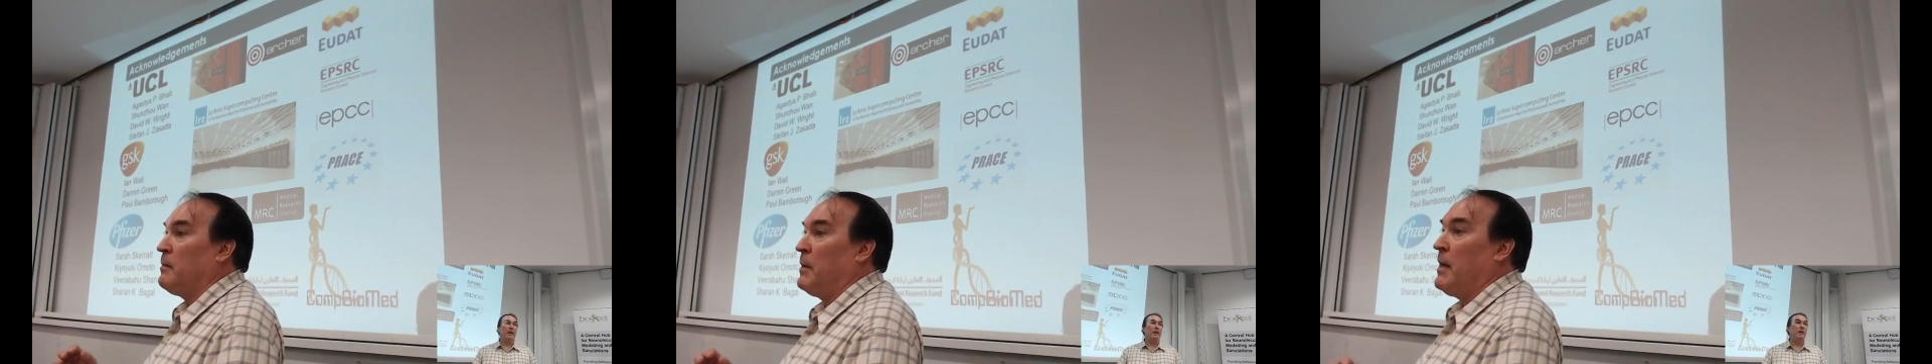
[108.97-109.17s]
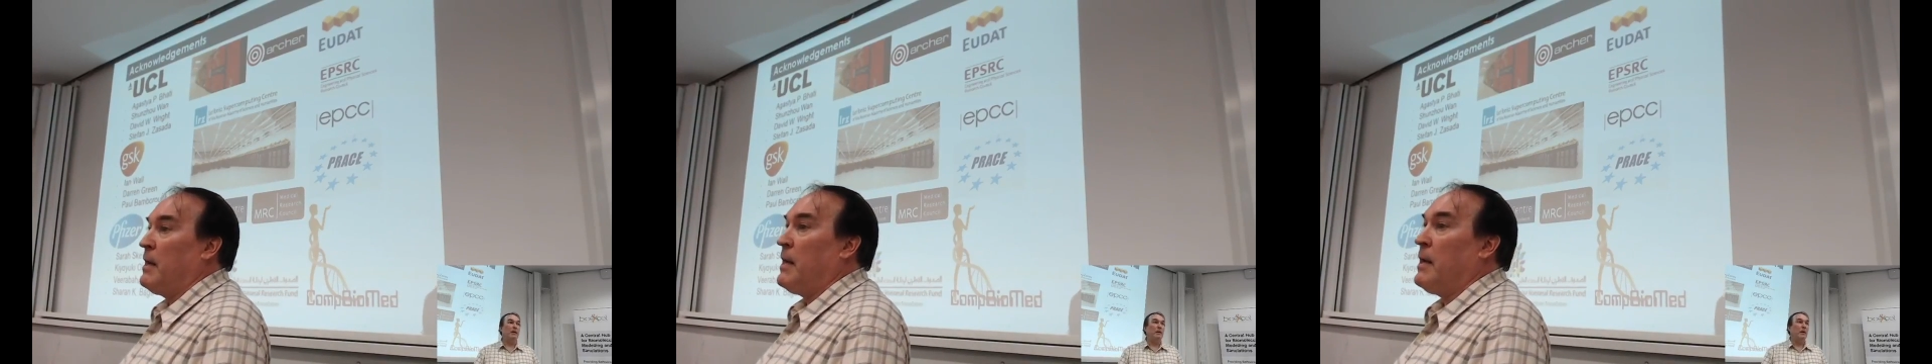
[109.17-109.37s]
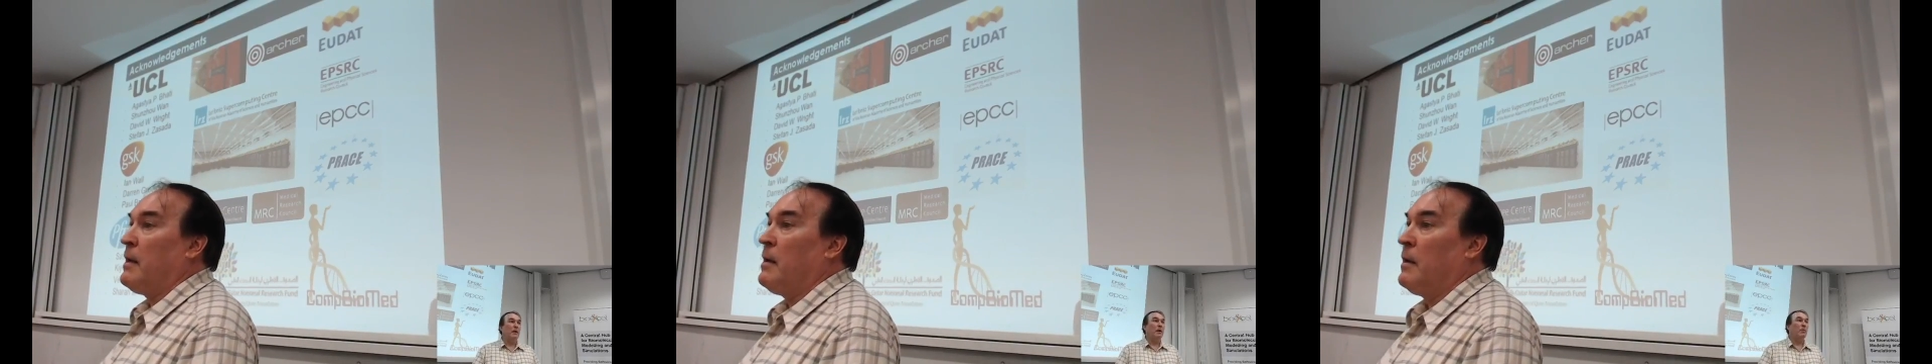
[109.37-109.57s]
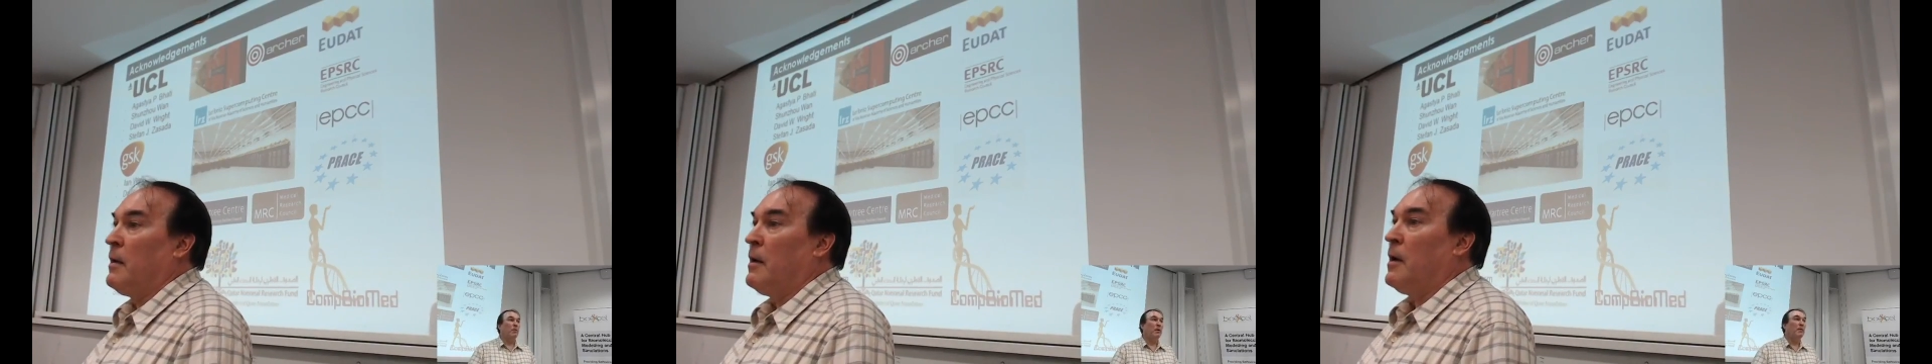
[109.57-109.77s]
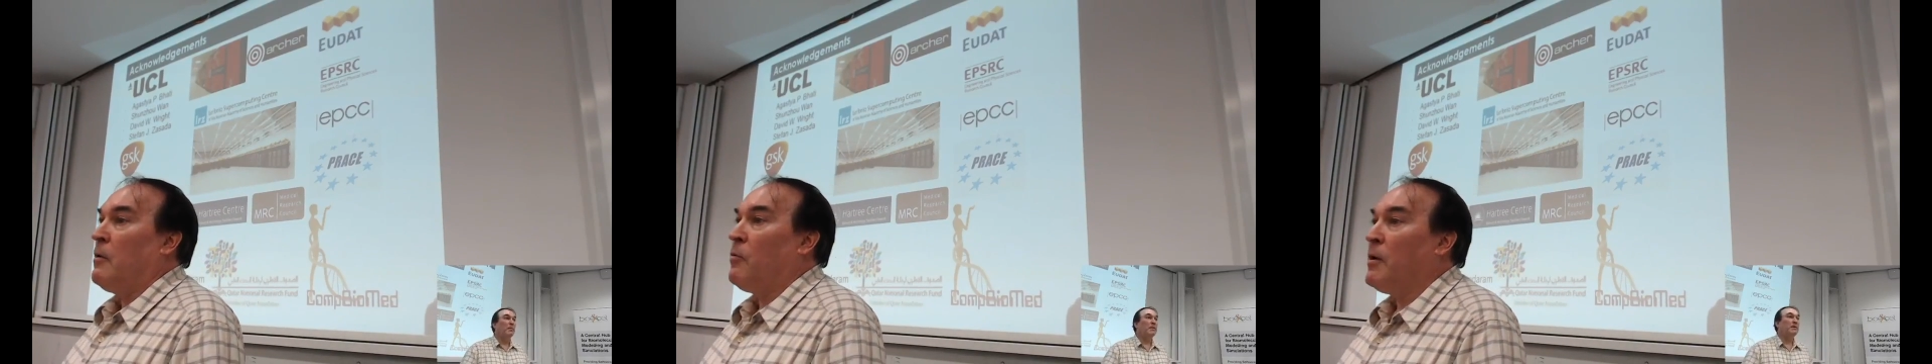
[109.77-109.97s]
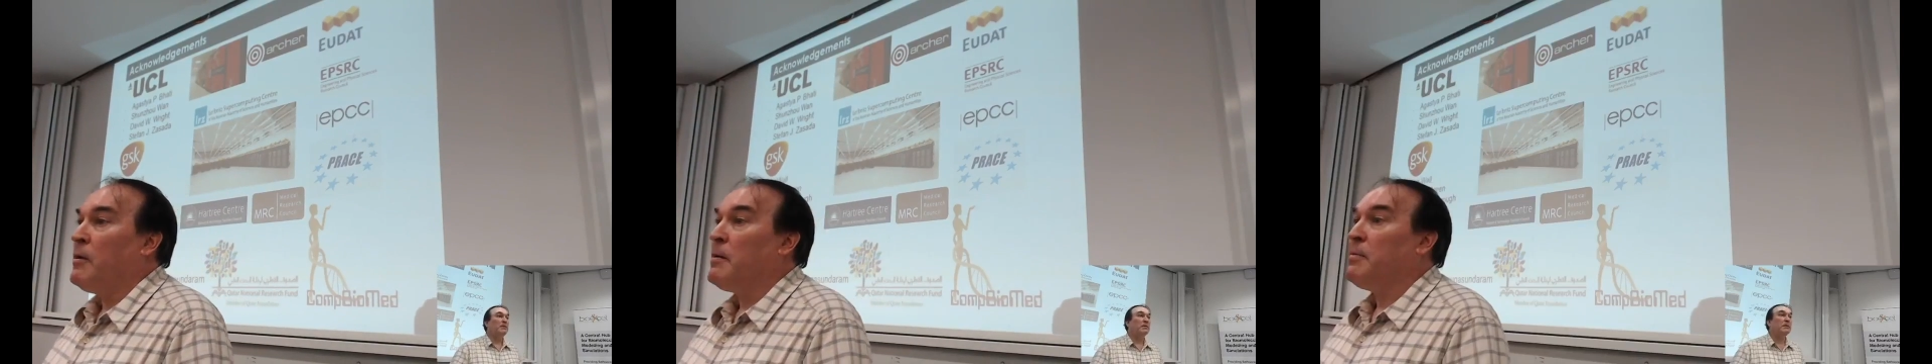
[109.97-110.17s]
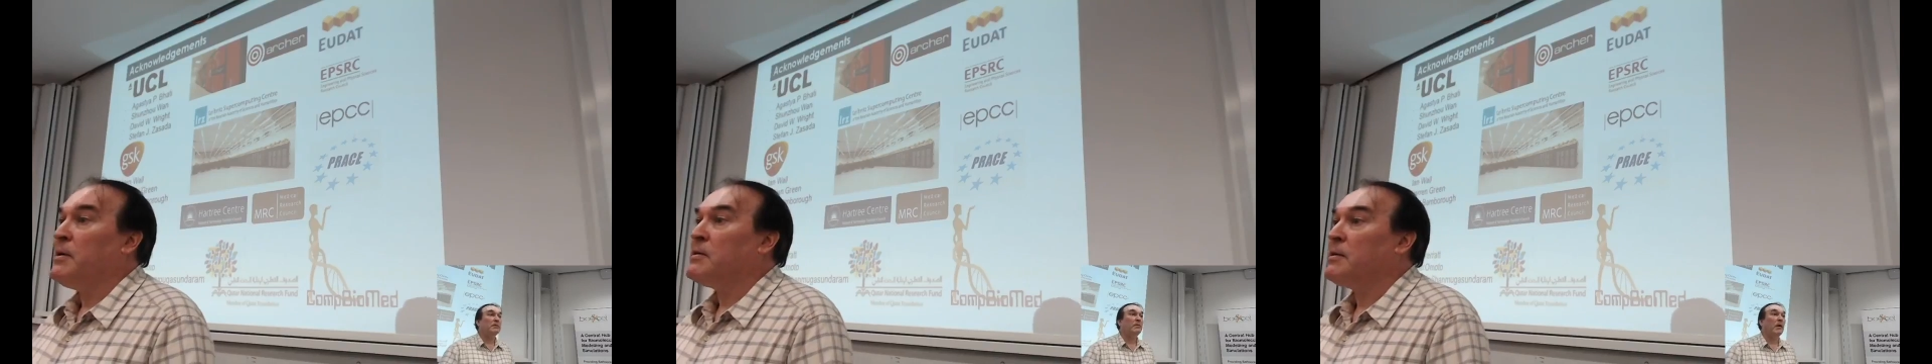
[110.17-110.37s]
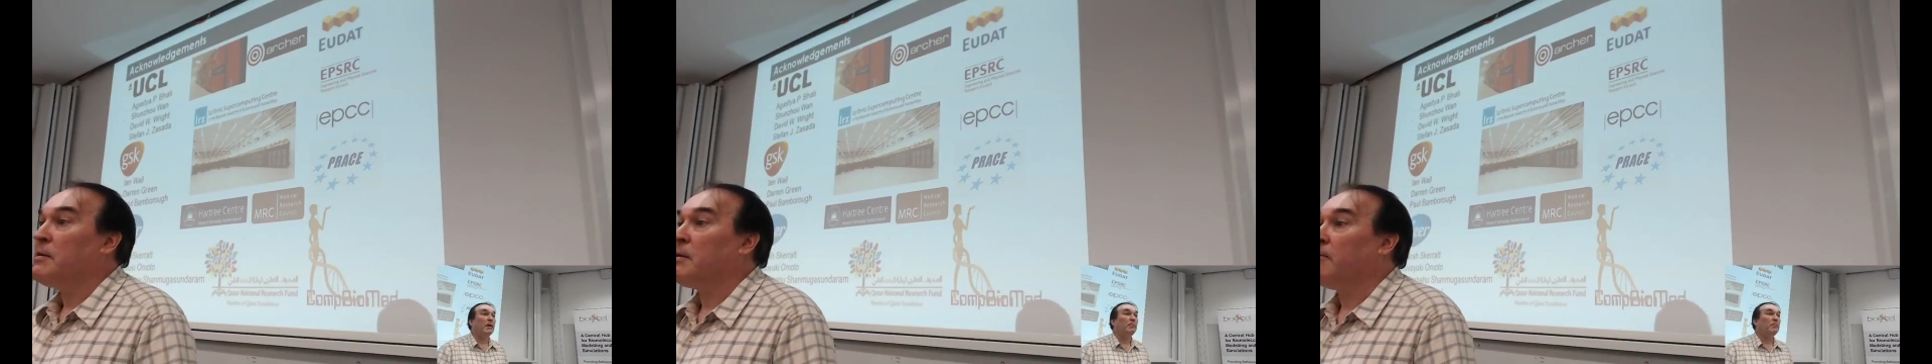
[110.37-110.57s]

we're in the business of high performance